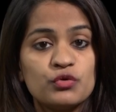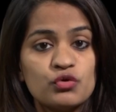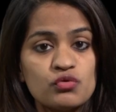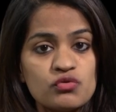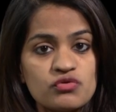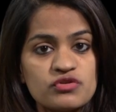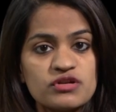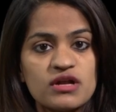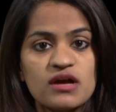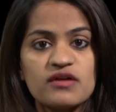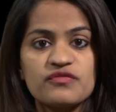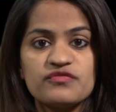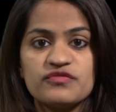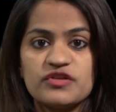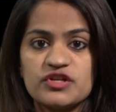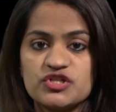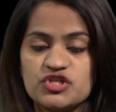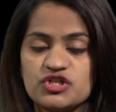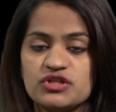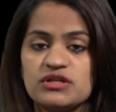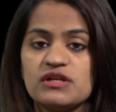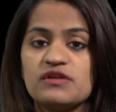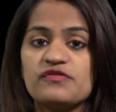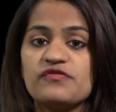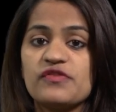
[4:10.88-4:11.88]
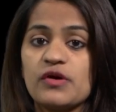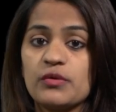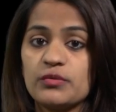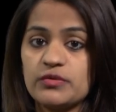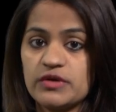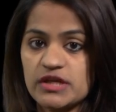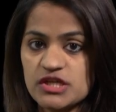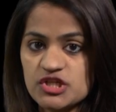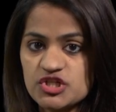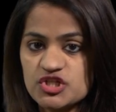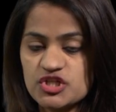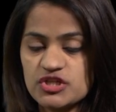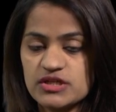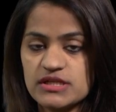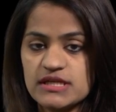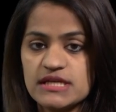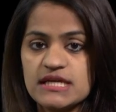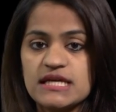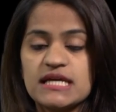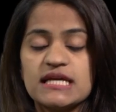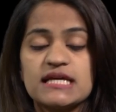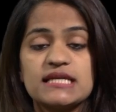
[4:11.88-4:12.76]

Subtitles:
Bluecraft Digital Foundation